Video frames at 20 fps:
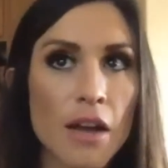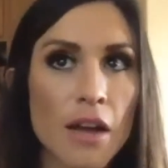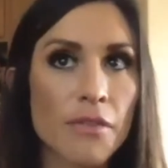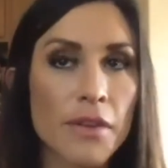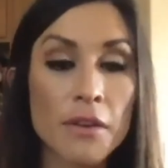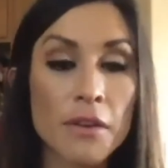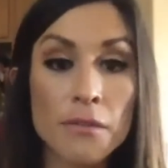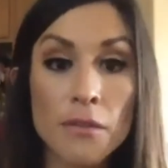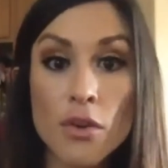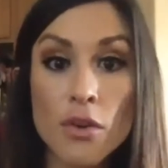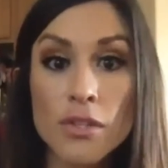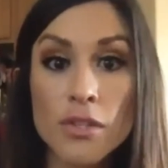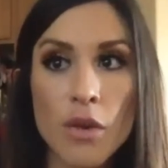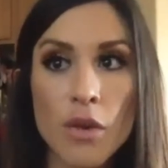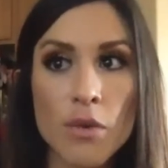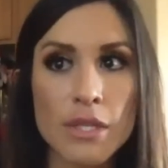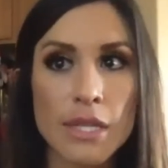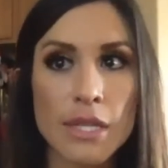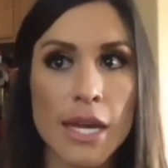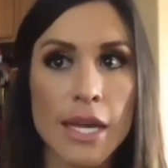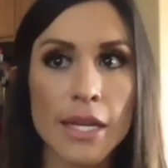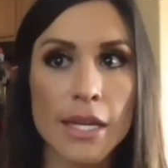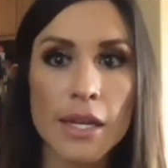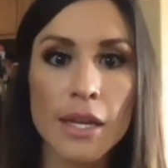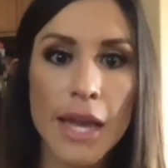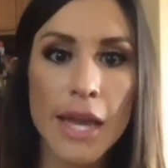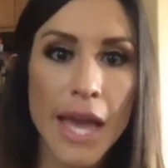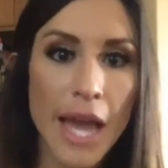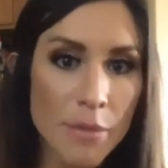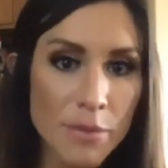And at first I was like,
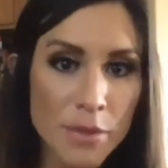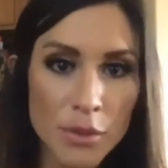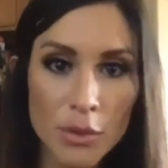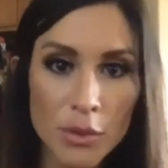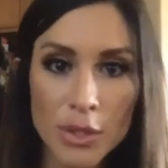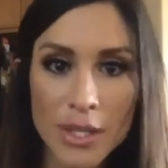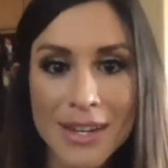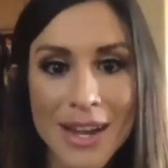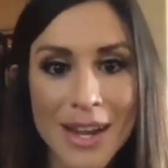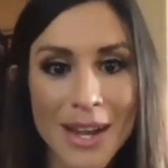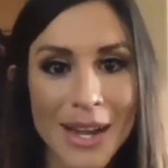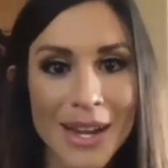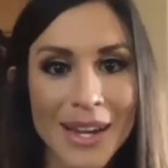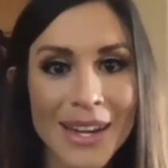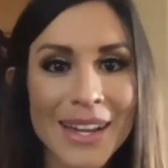absolutely not.